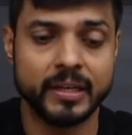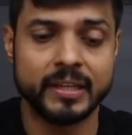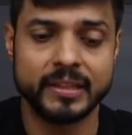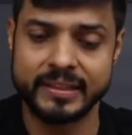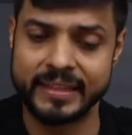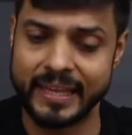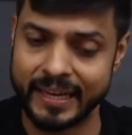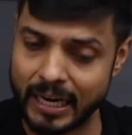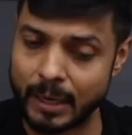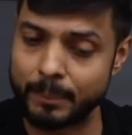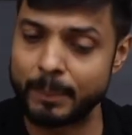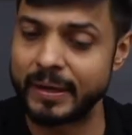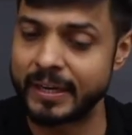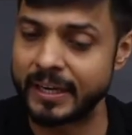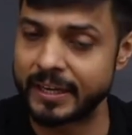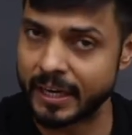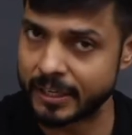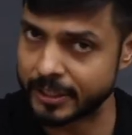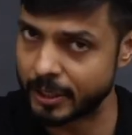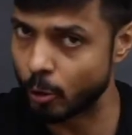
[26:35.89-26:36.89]
They can be
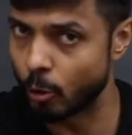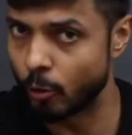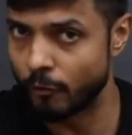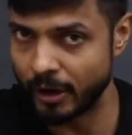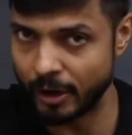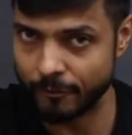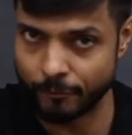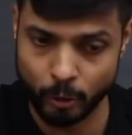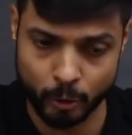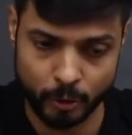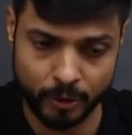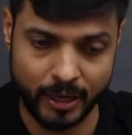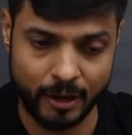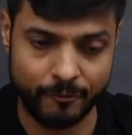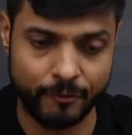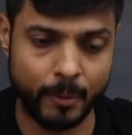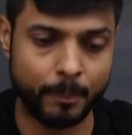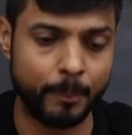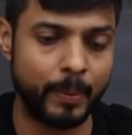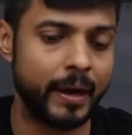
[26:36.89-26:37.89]
detected over a
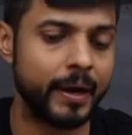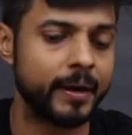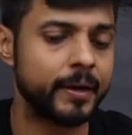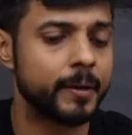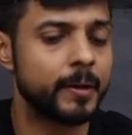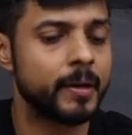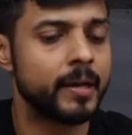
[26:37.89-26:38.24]
photographic plate.